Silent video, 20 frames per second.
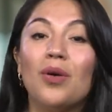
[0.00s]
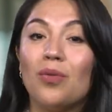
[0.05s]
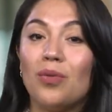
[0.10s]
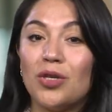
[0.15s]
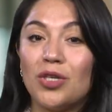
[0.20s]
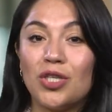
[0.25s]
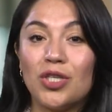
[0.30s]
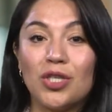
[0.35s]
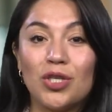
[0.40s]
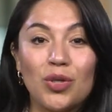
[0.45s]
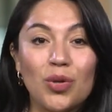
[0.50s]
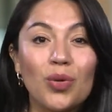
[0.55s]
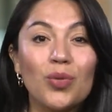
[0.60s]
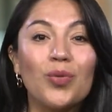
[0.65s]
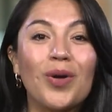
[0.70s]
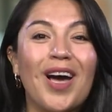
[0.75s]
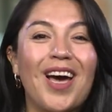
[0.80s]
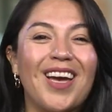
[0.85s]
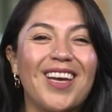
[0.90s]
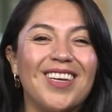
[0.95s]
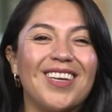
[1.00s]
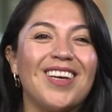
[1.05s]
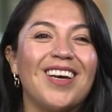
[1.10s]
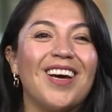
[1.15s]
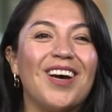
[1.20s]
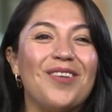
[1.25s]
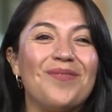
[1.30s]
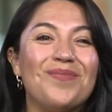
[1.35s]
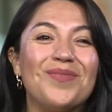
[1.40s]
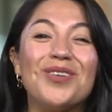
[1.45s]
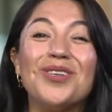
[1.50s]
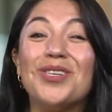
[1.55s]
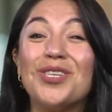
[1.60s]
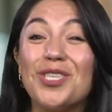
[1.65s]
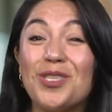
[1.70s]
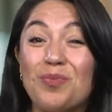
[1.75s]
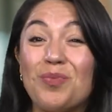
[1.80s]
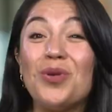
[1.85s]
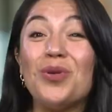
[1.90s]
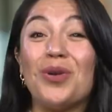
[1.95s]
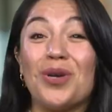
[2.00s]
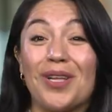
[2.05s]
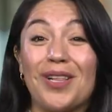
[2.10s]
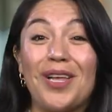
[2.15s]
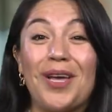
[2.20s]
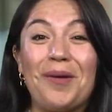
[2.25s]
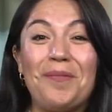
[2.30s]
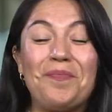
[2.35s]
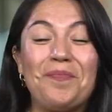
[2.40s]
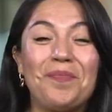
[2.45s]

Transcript: which is your right to dispute a claim.